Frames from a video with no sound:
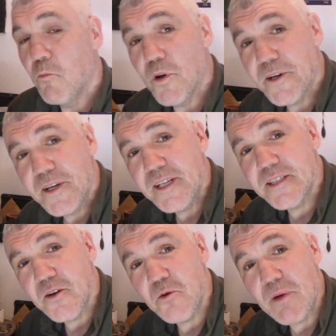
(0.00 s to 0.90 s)
What I need
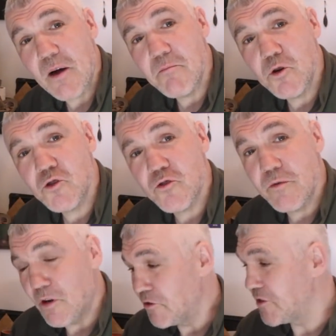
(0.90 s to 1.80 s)
to know about
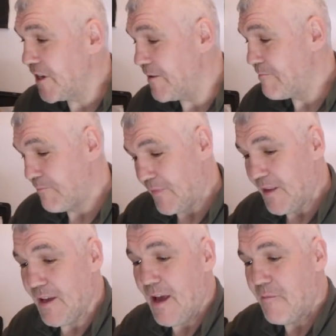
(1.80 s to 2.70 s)
mushroom hunting.
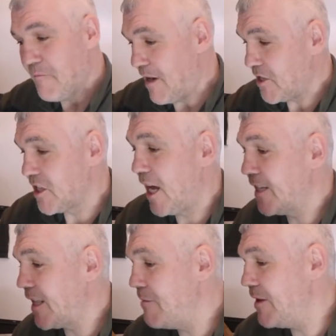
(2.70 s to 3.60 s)
Yeah, might
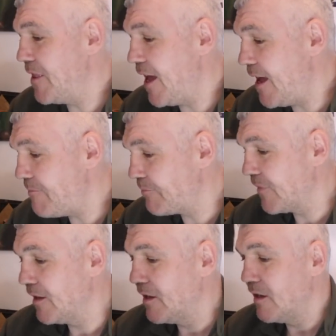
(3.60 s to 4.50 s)
slide them in there.
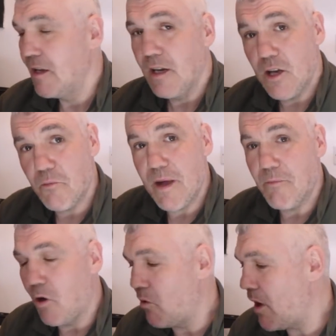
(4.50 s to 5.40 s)
A little bit
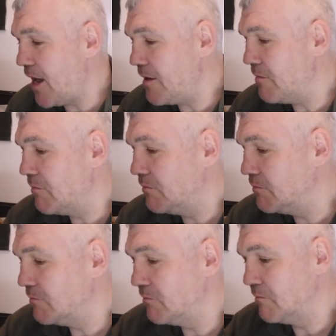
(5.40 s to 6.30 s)
more weight,
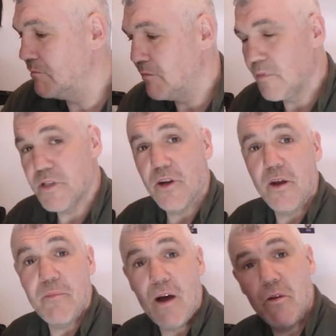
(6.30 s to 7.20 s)
but it's
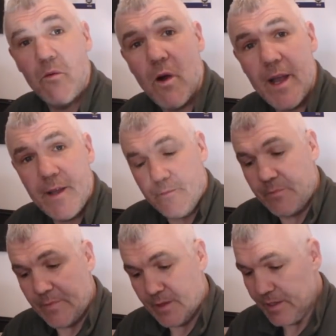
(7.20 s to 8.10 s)
not about the weight,
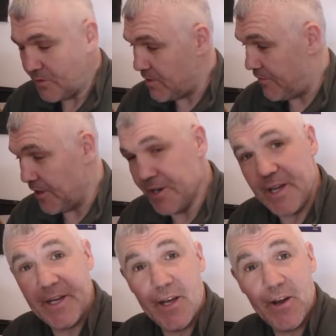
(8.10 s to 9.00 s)
it's whether I
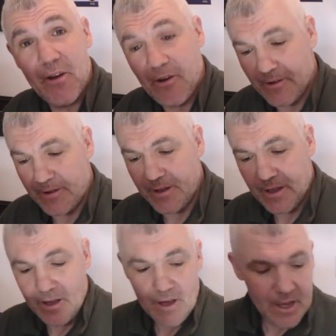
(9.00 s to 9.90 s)
need it or not.
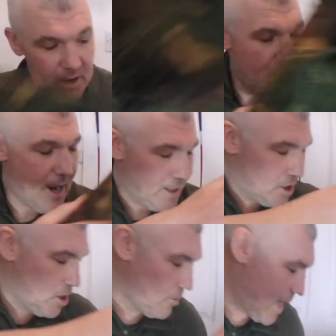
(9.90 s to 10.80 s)

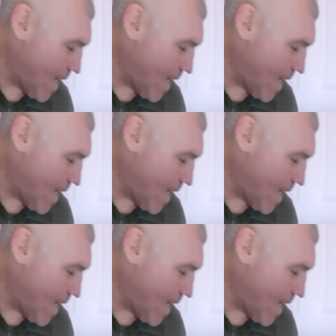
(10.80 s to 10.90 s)
Right, so